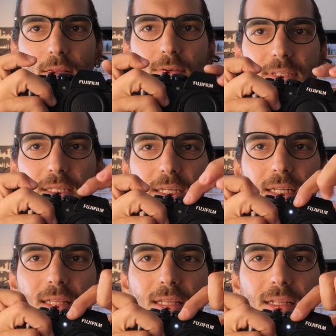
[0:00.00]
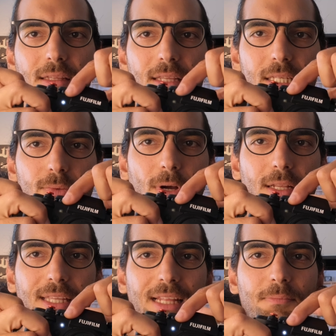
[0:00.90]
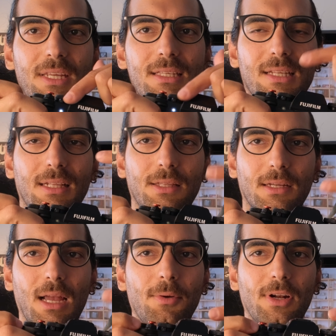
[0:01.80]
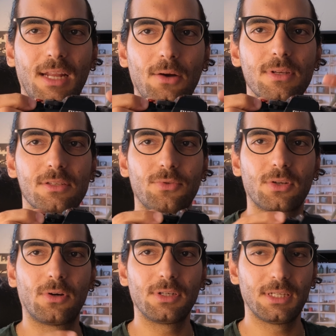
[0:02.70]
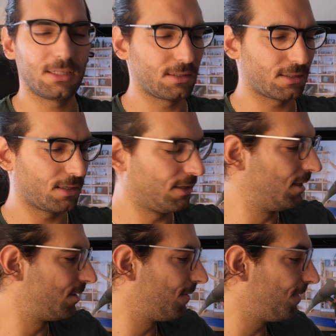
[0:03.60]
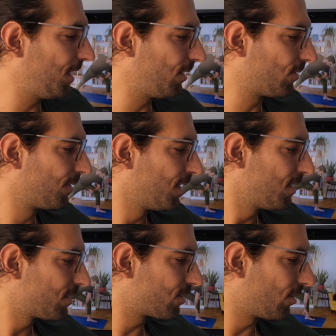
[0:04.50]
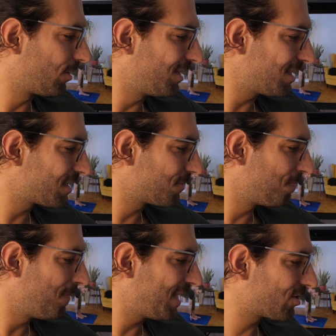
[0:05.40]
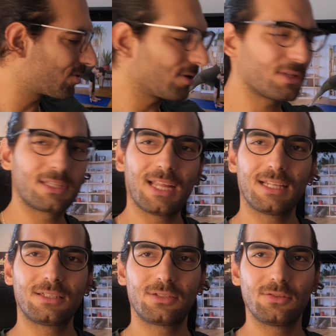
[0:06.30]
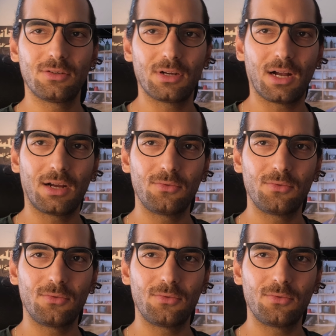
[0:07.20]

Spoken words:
You see it? This one, that means the camera now is recording the video. So this makes sure that you are